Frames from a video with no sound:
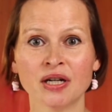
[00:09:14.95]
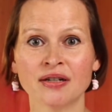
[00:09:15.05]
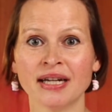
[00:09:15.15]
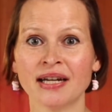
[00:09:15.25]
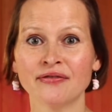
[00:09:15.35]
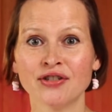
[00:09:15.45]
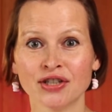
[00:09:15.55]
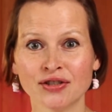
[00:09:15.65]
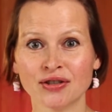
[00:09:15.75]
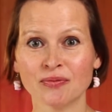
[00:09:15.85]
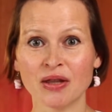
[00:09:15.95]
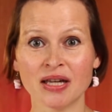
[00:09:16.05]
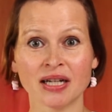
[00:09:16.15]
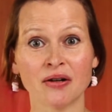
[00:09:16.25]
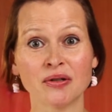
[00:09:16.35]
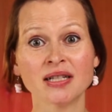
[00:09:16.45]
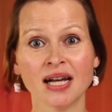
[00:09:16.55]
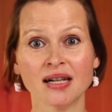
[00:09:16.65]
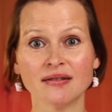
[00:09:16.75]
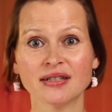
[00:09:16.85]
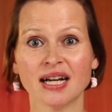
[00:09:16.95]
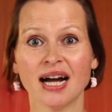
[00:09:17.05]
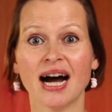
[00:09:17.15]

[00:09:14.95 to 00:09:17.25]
creative children within ourselves,